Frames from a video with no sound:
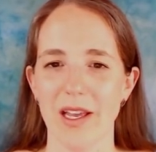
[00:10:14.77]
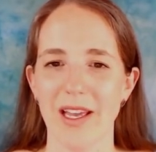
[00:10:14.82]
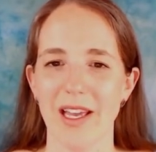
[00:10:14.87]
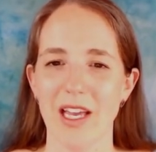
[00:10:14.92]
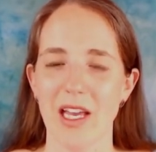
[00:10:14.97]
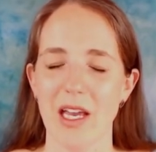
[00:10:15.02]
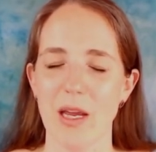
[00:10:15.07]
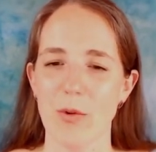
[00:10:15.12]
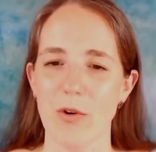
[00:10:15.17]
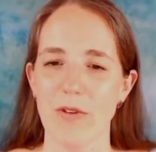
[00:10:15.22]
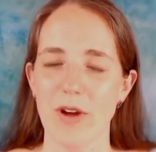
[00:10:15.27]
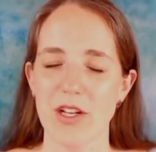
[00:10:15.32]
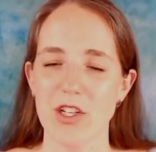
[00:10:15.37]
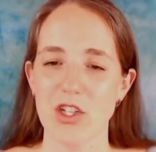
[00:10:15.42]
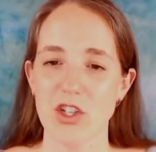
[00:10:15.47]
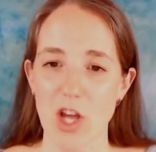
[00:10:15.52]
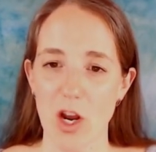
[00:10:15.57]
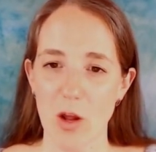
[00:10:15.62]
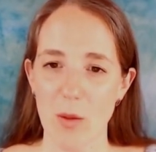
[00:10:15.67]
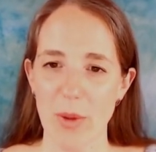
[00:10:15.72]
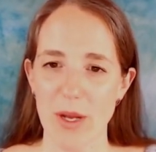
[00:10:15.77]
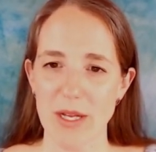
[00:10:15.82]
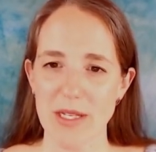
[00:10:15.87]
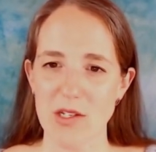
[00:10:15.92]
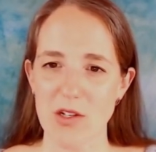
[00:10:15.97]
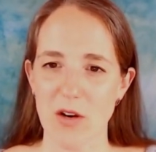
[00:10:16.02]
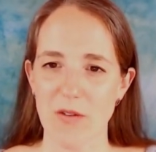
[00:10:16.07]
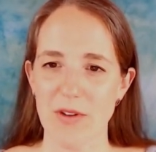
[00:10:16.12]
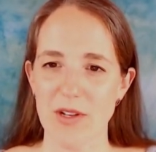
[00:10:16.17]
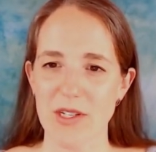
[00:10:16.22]
It provides shuttle bus
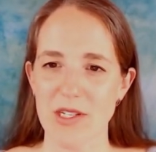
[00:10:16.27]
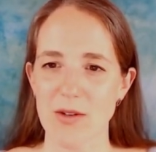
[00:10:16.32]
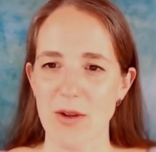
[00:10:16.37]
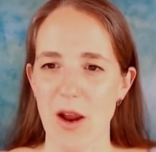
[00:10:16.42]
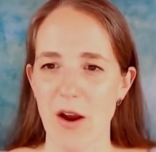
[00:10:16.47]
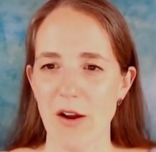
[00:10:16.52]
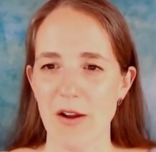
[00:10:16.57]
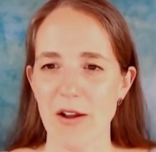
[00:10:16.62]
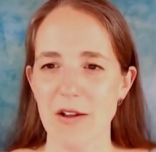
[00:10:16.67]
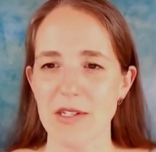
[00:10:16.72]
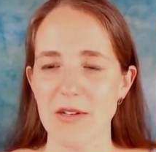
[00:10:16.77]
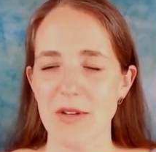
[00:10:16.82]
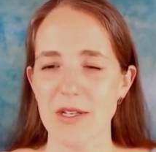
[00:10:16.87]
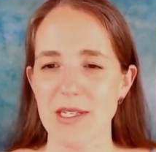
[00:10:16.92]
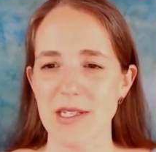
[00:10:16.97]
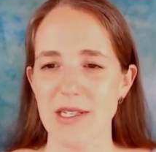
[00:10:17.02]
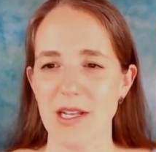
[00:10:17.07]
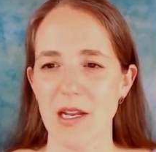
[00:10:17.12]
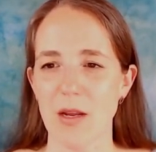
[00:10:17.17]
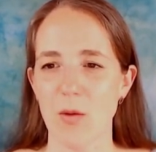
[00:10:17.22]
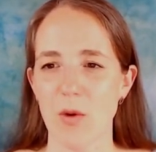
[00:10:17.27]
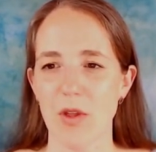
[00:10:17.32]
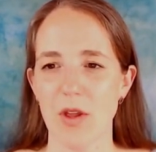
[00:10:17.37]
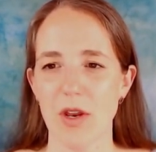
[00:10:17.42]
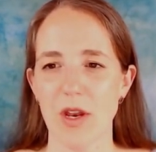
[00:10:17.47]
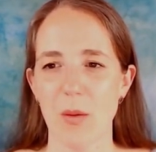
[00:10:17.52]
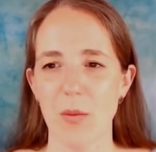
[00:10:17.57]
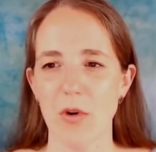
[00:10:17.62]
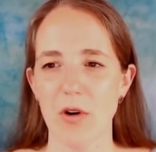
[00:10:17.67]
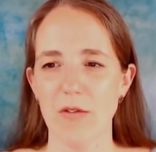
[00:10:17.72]
service to areas of the city where the
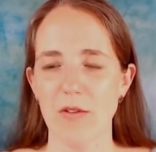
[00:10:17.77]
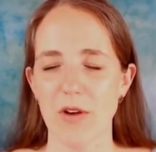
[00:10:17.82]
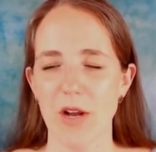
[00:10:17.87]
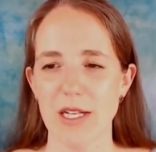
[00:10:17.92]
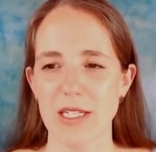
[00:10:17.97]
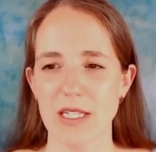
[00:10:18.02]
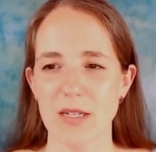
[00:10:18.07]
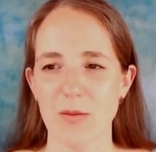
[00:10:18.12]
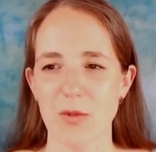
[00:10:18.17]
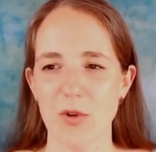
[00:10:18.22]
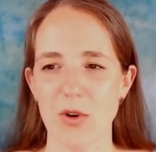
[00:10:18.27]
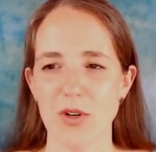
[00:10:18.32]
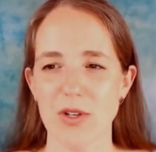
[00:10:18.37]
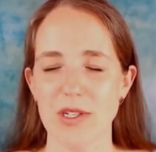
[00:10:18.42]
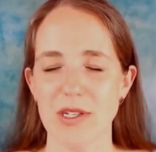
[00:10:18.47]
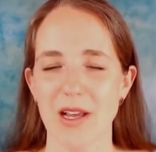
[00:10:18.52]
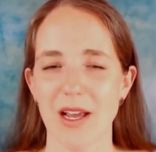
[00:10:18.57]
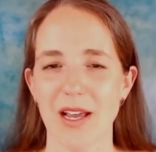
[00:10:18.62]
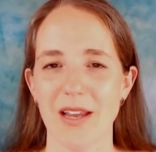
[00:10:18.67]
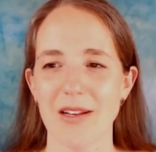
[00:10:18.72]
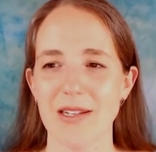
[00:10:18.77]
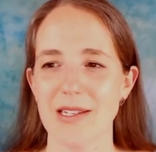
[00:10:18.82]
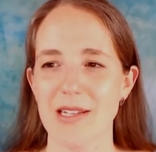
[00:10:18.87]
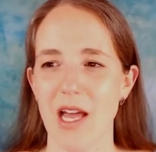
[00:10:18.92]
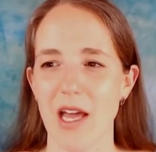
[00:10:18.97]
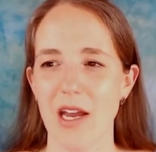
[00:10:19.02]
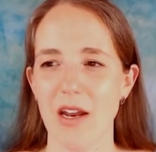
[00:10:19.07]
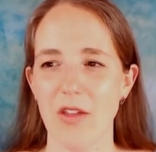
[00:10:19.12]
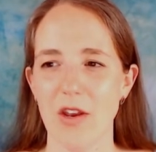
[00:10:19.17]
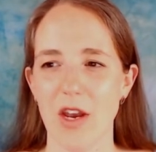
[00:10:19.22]
number of customers and
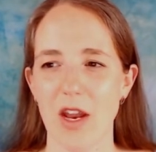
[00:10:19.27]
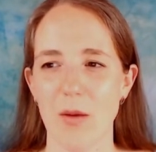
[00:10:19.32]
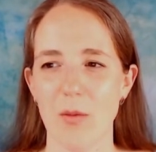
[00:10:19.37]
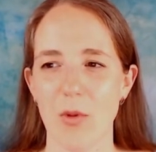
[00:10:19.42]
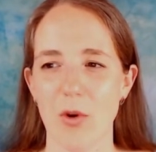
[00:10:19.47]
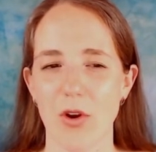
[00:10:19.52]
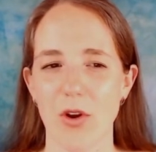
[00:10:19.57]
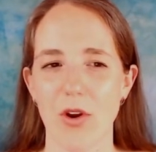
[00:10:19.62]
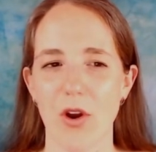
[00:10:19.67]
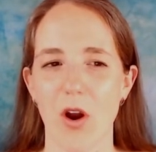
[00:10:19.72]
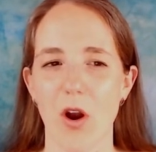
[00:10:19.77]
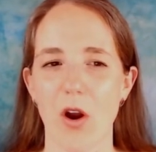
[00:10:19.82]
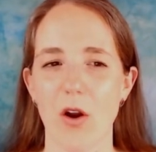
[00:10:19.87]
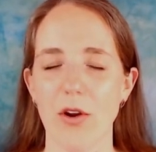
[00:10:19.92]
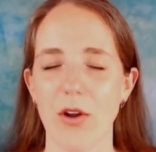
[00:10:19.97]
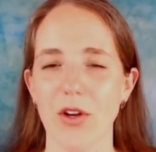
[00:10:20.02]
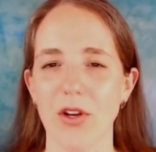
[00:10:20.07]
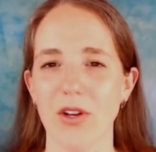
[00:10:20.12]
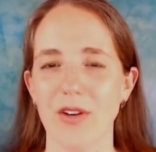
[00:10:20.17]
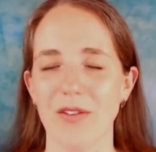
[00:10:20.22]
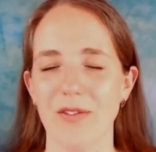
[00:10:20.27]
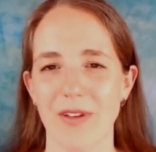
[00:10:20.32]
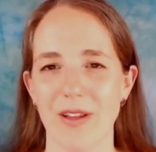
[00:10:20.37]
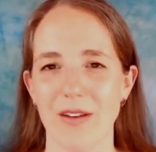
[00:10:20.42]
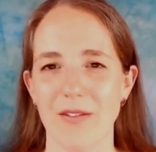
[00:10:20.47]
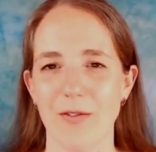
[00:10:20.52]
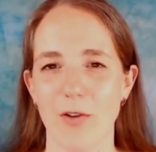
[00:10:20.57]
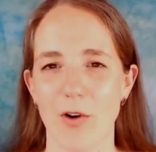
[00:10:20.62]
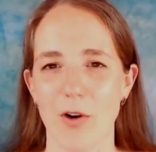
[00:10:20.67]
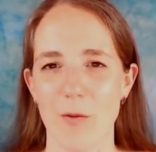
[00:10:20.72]
design of the neighborhood aren't a good fit
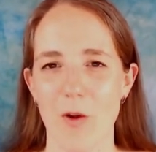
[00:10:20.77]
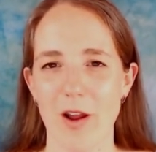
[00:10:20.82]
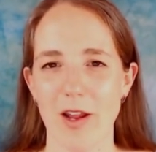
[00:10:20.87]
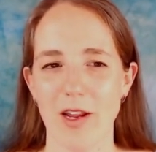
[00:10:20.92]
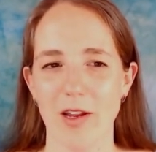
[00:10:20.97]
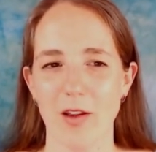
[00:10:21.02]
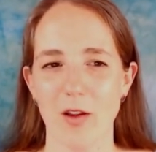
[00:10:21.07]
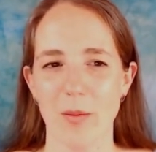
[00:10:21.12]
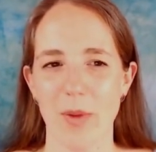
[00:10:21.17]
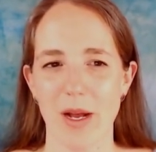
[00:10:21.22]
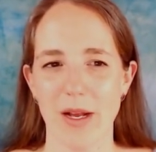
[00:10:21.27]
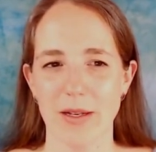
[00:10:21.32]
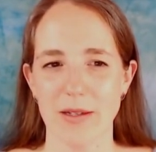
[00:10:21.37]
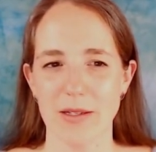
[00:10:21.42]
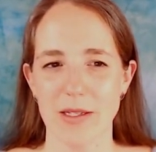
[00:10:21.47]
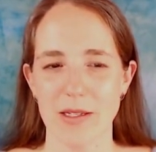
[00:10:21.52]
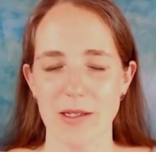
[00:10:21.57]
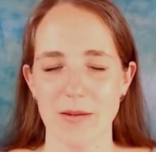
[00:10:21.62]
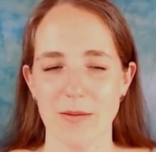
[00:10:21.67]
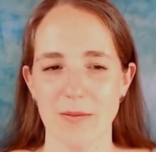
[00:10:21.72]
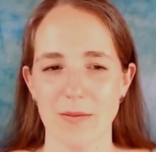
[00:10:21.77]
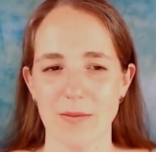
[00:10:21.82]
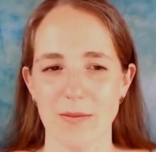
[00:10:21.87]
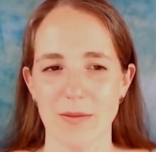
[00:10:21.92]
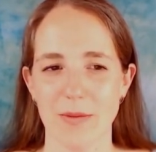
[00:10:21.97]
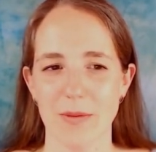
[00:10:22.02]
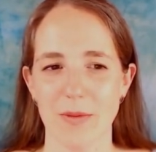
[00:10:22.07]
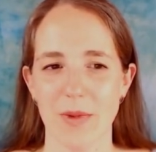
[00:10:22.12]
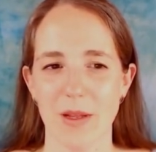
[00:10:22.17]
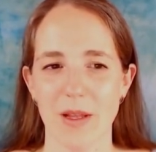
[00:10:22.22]
for a regular bus.
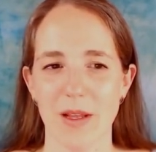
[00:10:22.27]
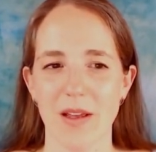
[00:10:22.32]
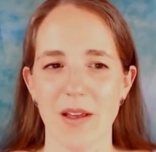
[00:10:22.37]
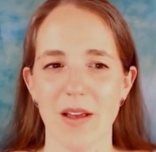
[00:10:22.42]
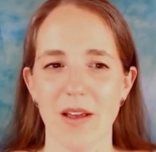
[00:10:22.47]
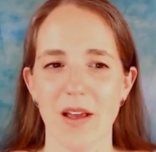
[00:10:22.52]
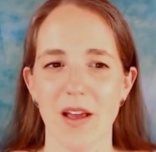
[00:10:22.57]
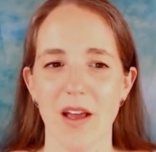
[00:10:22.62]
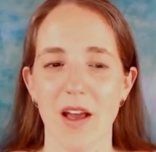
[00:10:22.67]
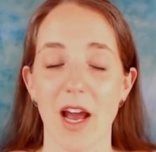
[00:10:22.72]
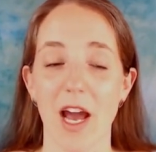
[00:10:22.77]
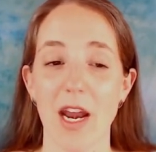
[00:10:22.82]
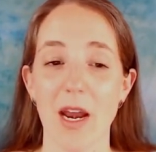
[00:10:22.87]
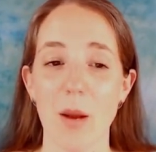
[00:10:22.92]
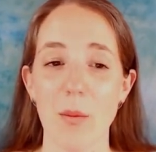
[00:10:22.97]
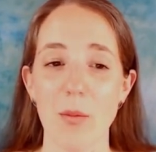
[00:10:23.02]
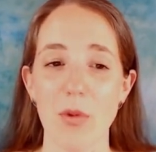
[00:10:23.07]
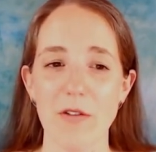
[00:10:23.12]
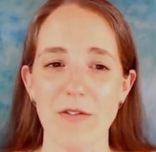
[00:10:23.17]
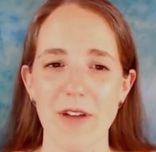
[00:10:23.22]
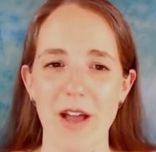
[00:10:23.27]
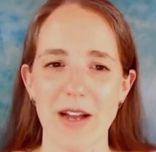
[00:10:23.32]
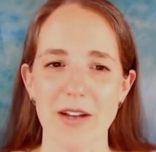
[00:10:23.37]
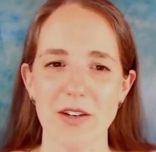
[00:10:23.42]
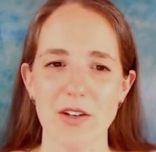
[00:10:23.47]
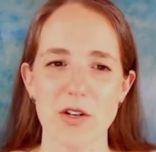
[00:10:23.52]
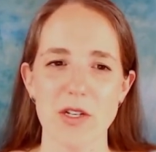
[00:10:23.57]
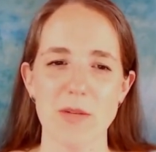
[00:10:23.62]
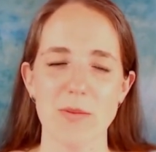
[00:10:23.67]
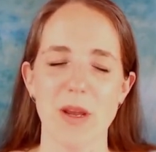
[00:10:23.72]
A number of
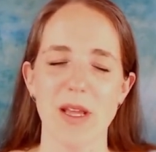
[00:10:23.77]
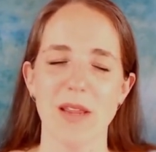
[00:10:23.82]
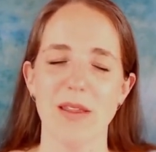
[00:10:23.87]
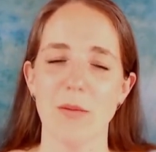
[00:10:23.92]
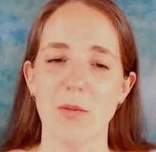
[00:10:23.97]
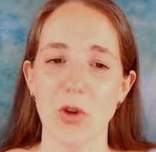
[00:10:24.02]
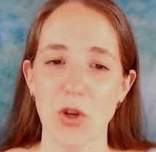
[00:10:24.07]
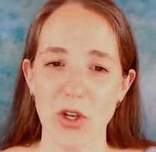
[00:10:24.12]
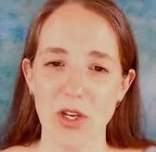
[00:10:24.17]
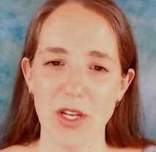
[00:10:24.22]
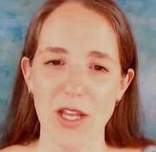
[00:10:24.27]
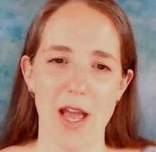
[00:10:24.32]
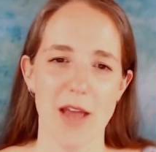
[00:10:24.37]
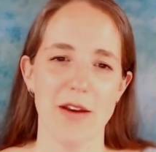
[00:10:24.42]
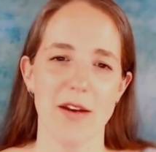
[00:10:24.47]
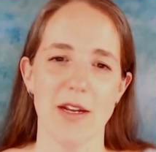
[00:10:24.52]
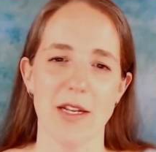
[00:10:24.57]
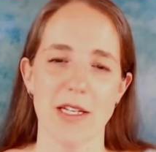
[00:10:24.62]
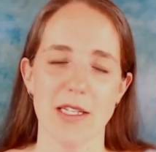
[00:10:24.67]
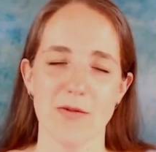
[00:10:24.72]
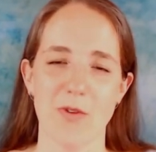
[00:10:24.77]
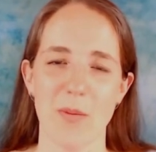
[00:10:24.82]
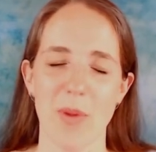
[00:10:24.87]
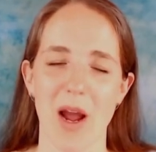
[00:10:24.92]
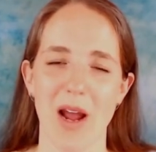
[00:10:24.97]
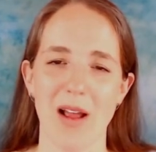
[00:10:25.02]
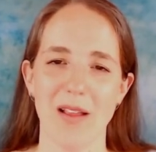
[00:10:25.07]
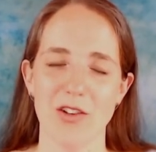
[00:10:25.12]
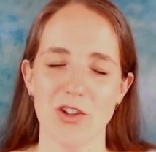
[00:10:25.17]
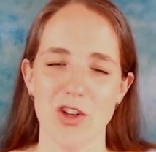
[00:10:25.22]
factors made them good candidates for
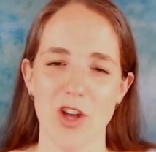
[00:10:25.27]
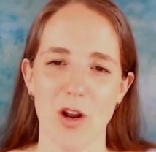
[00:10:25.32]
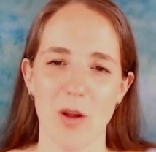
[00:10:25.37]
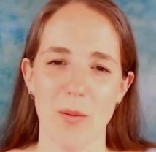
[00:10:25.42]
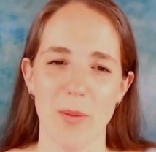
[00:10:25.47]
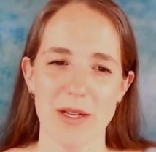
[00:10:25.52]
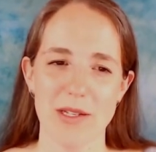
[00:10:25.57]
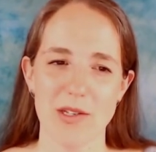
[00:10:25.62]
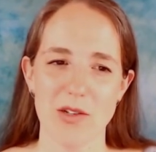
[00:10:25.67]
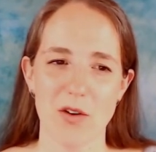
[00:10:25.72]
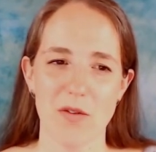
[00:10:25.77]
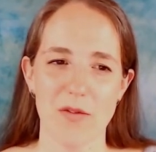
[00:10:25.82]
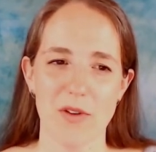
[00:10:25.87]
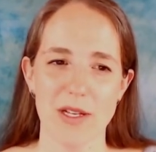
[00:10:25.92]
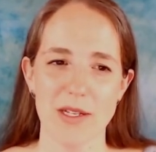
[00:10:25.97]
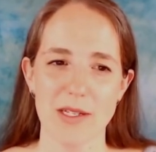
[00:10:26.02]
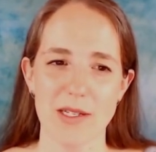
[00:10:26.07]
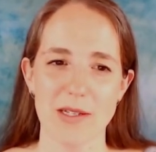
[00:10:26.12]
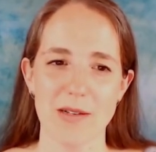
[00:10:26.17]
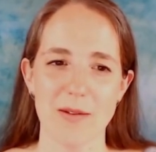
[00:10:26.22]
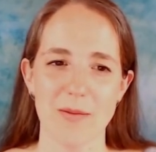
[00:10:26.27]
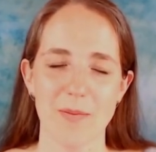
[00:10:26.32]
pilot shuttle bus service.